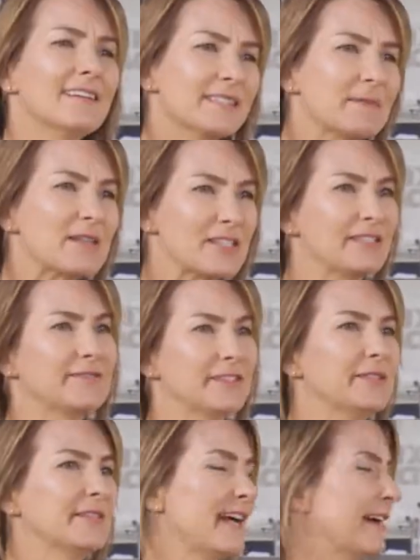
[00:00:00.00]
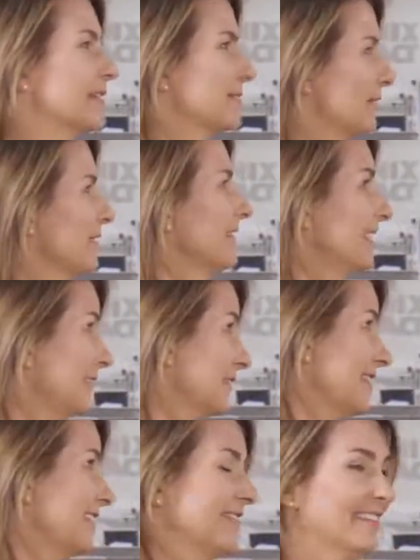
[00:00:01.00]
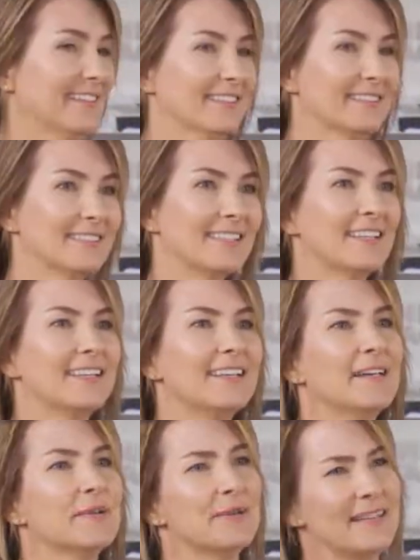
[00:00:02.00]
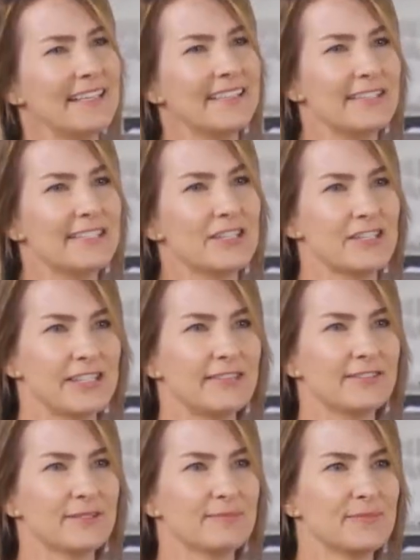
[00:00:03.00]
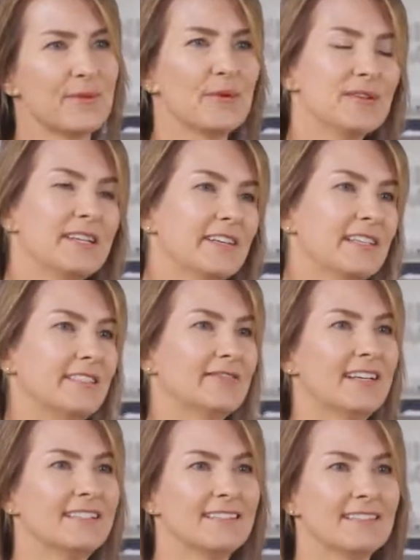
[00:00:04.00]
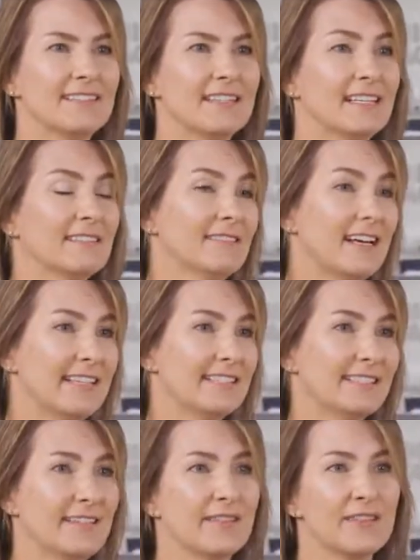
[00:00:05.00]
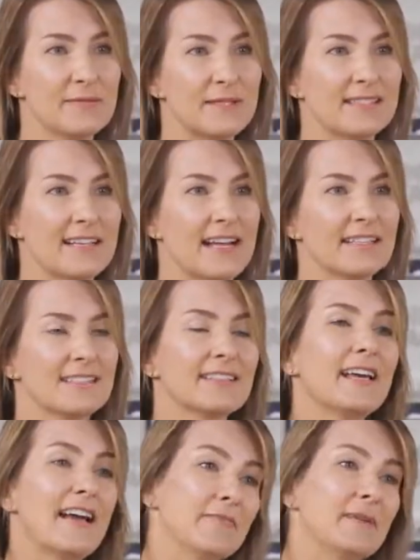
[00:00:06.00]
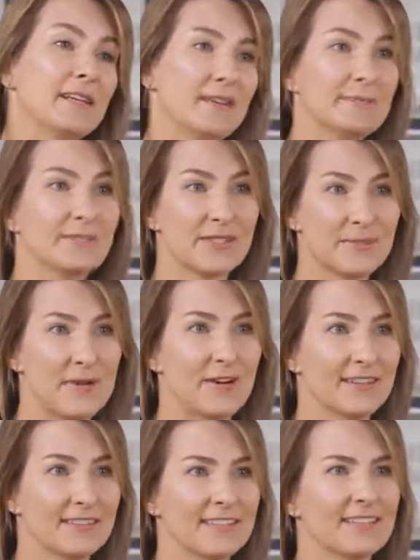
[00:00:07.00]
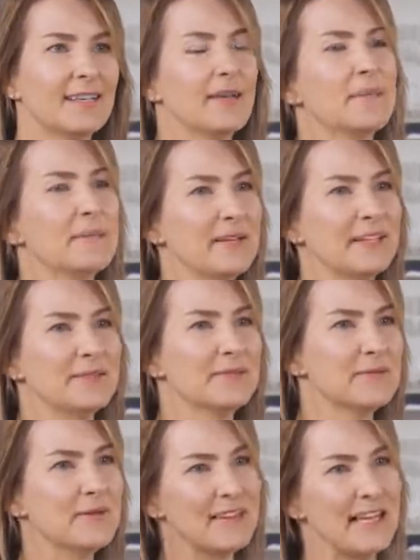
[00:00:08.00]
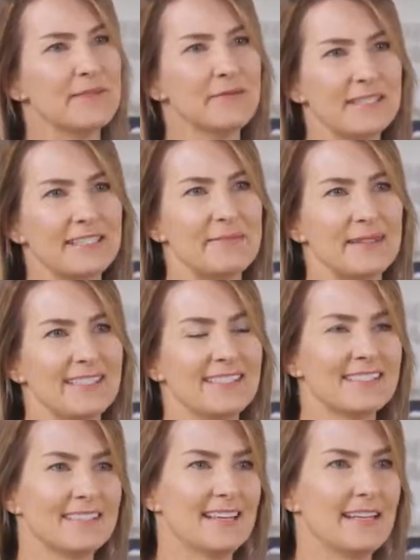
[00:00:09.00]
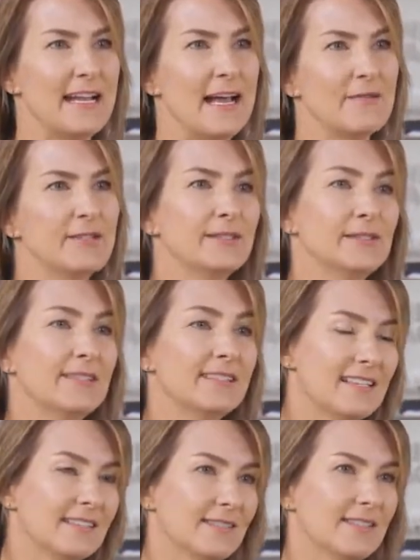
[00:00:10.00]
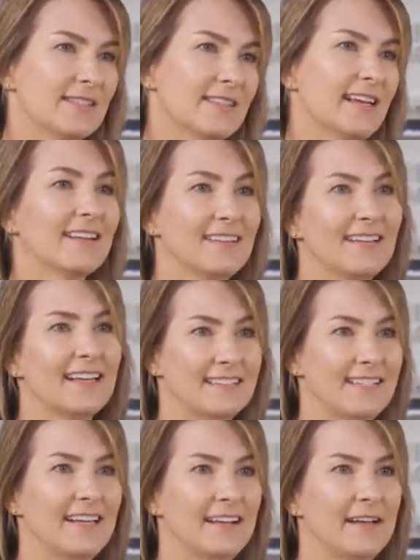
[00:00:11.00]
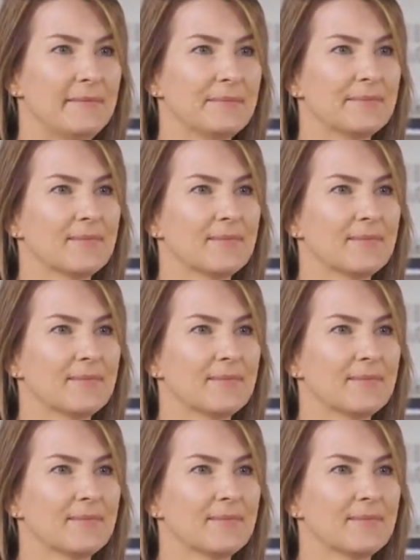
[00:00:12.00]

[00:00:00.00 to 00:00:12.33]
especially for you and I as part of the Internet of Things. Within this shift, ordinary devices like lights and thermostats have become smart. But what that really means is they now include sensors that collect data.